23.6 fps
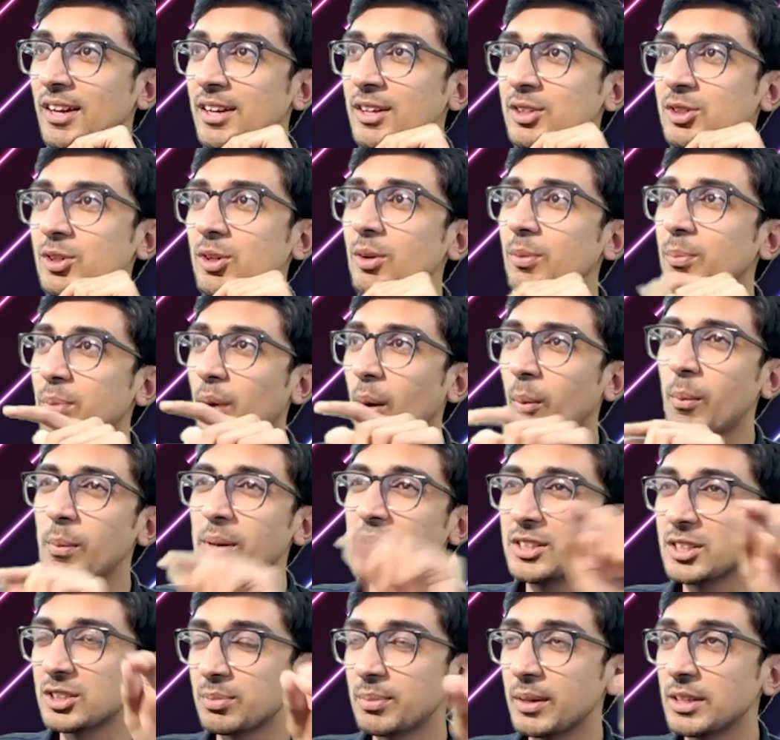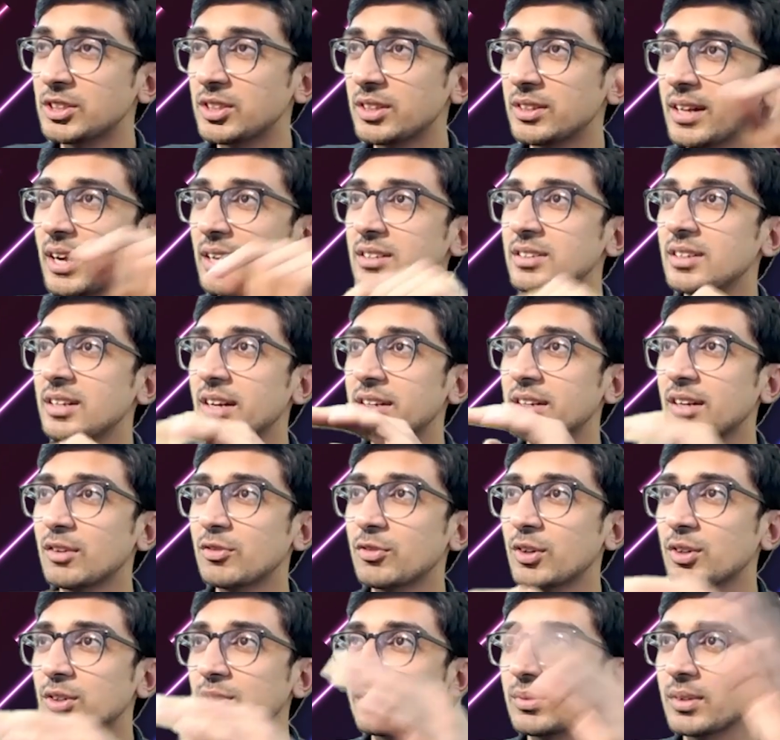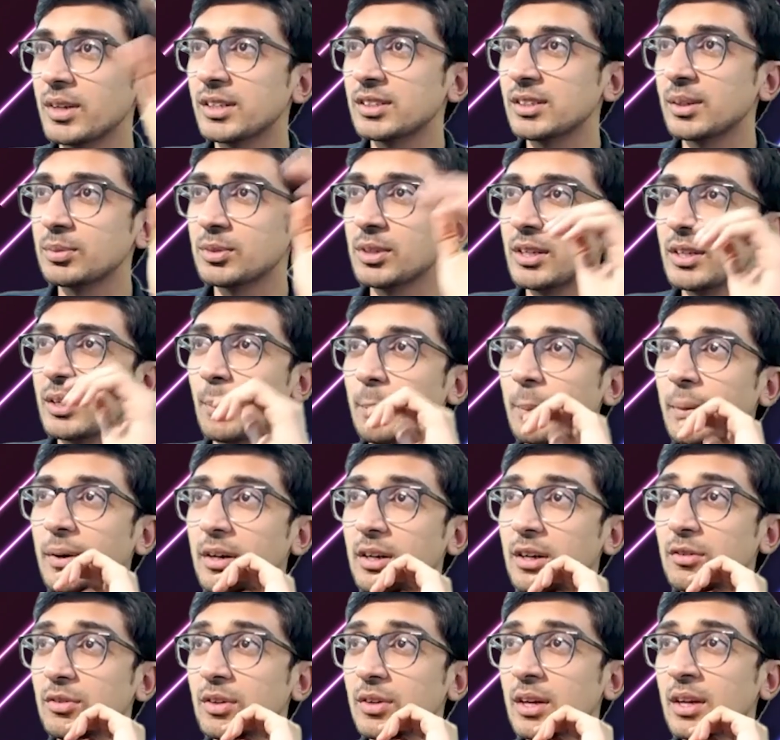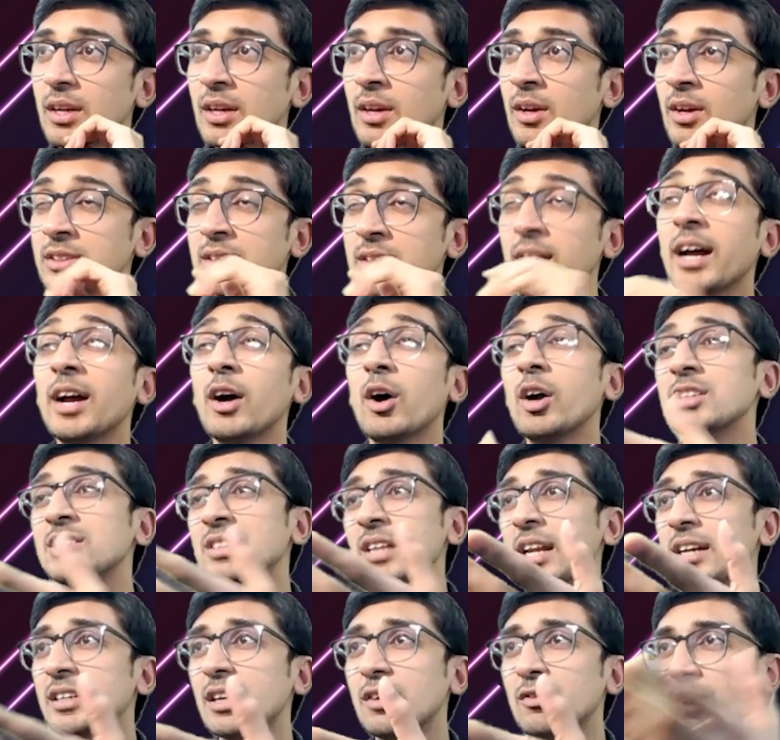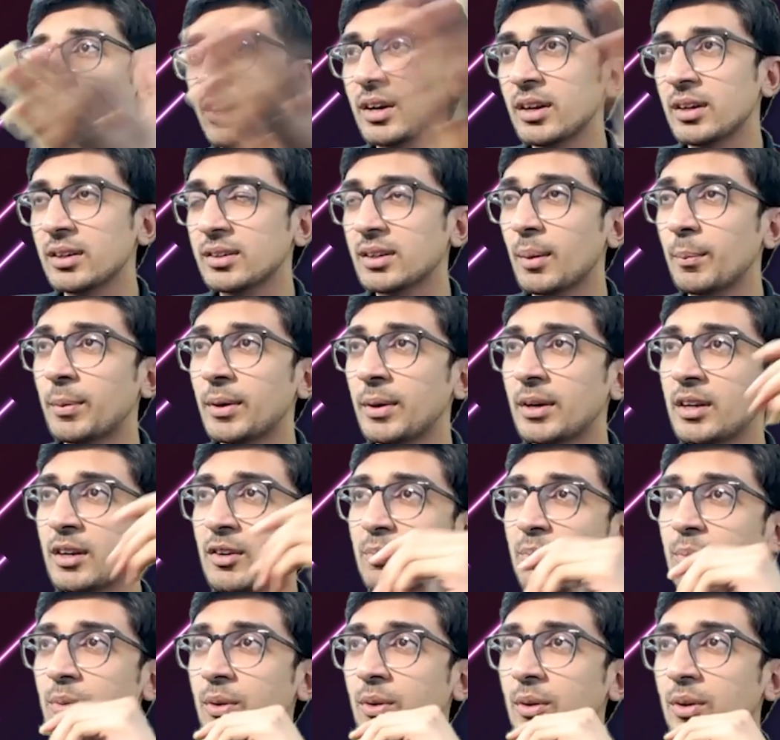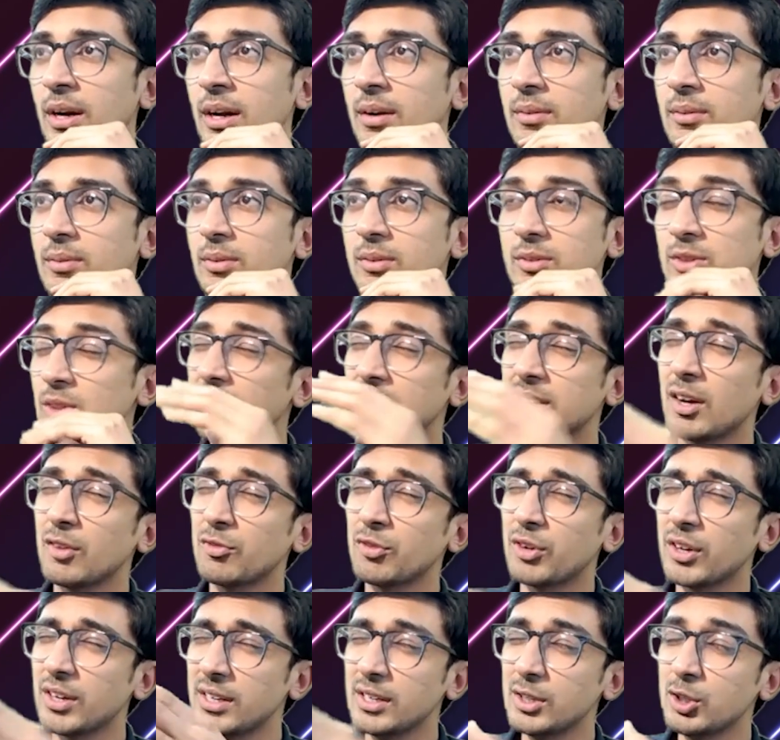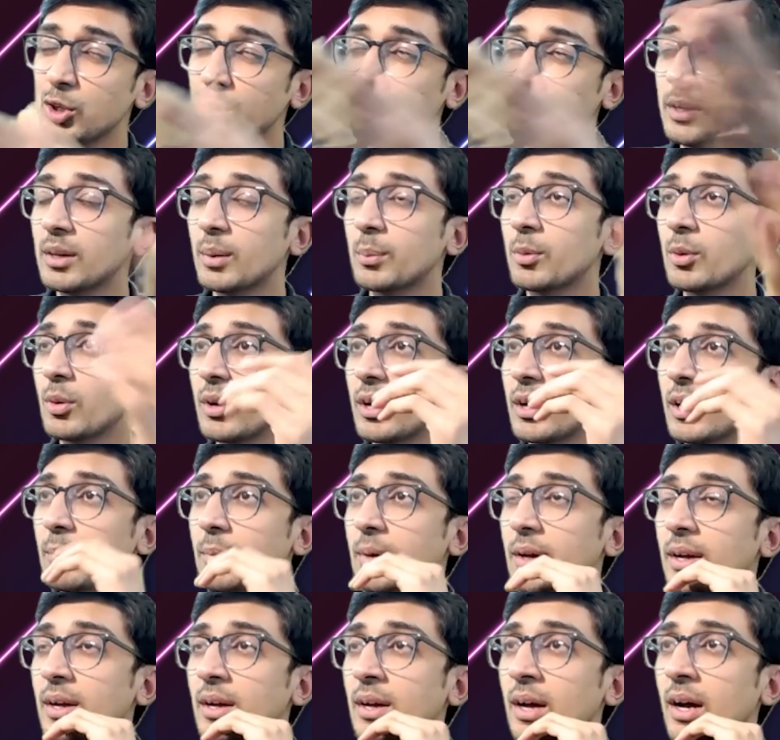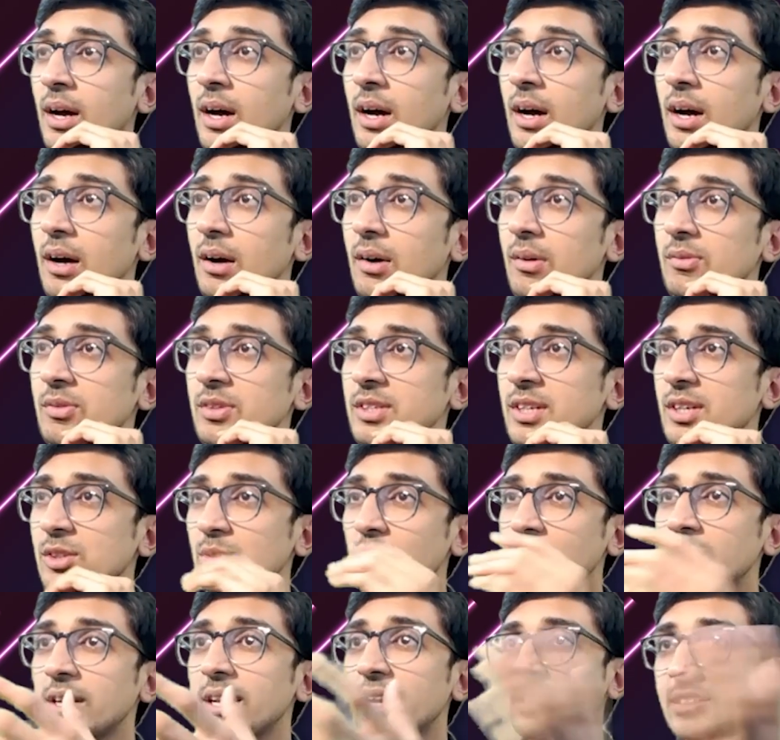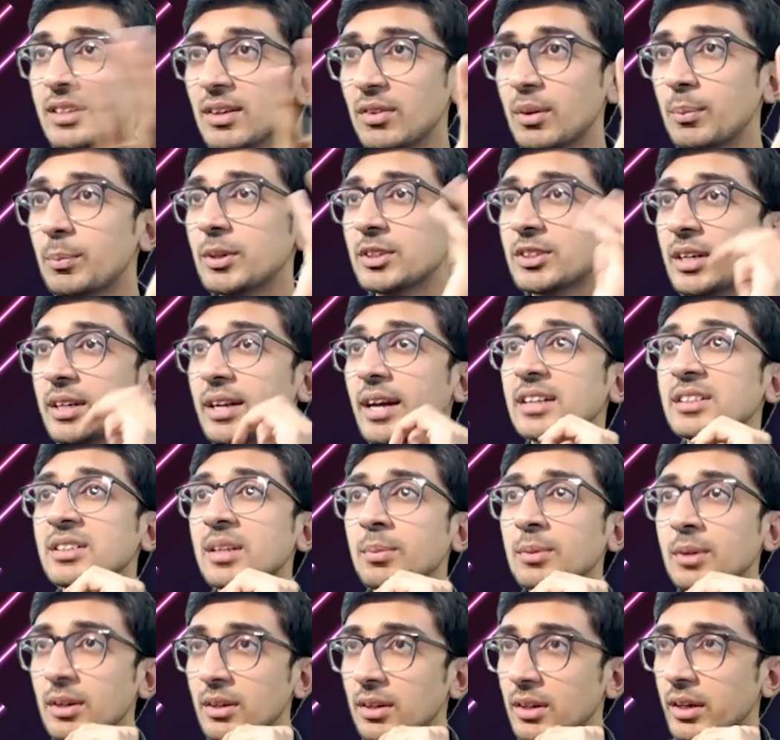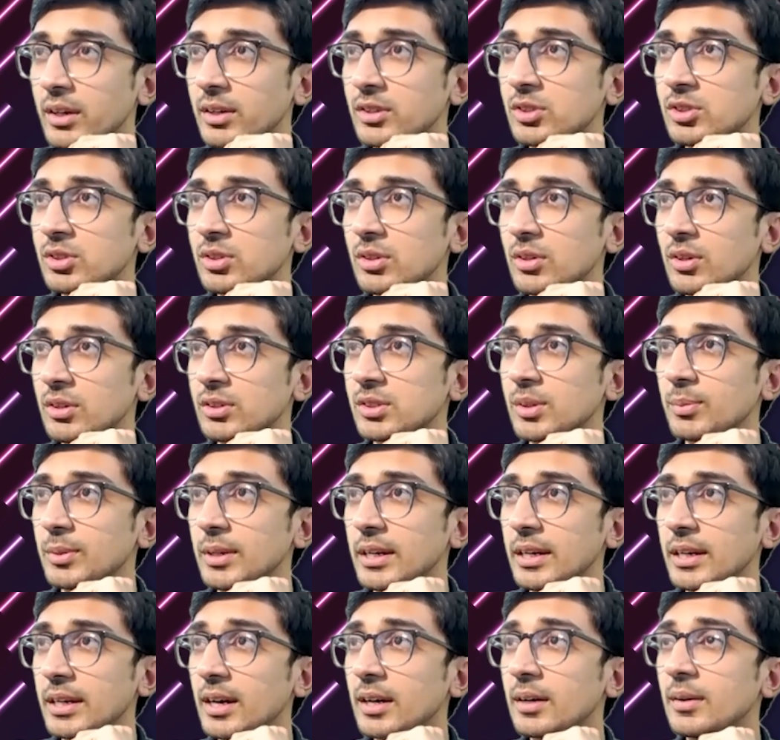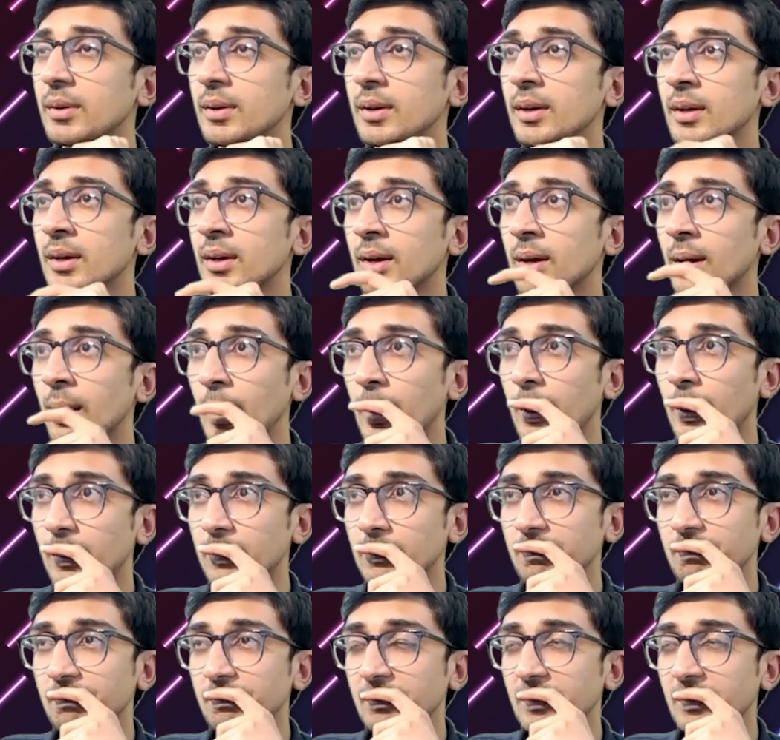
So probably just mention that selected for exceptionally competitive, or selected for a competitive program, for an incubator program, which has only like 7% acceptance rate or something like that.